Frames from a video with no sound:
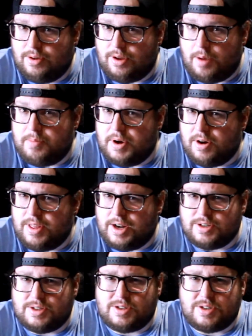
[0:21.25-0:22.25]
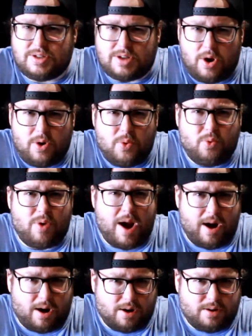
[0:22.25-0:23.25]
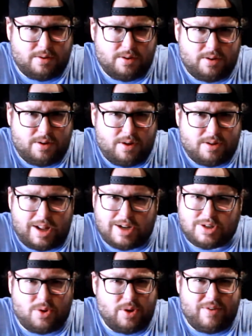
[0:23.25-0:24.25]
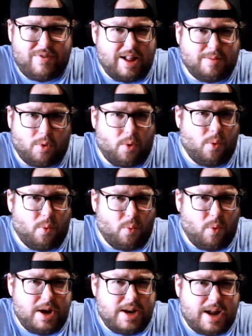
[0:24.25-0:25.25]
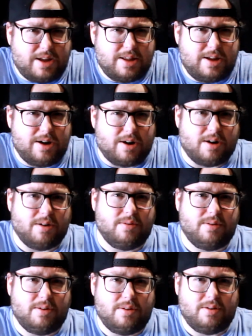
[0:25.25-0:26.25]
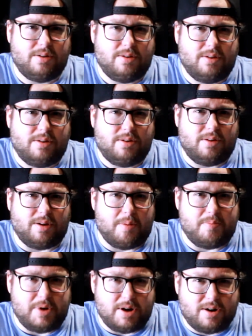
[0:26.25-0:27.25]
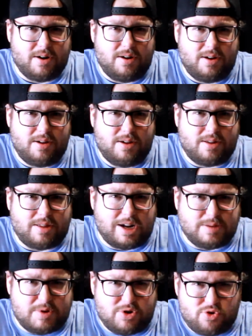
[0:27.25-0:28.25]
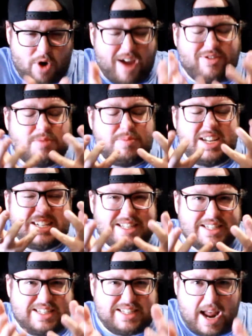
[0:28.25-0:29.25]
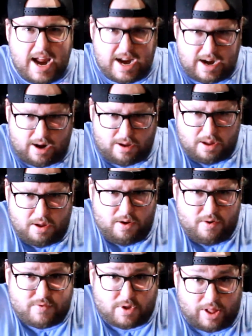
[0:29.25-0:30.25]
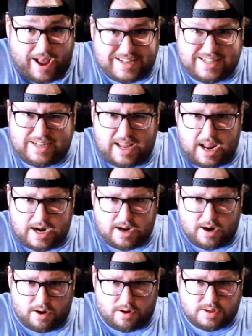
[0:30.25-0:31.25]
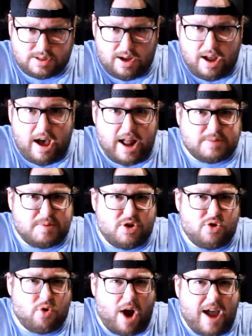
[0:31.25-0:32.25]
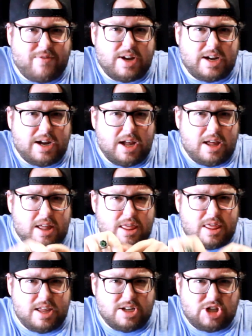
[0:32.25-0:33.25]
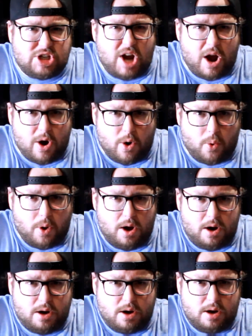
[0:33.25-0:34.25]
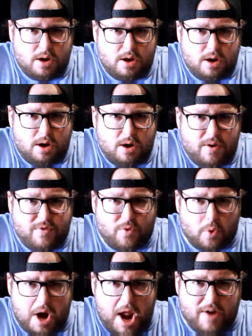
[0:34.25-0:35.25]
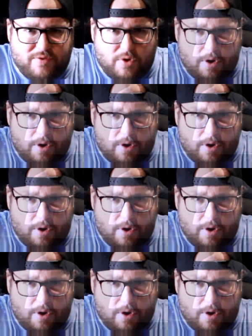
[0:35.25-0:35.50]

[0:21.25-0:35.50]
A beer that is so rare that it's only available one day of the year. A beer that has been driving me insane for the last 10 years and has been driving this show forever.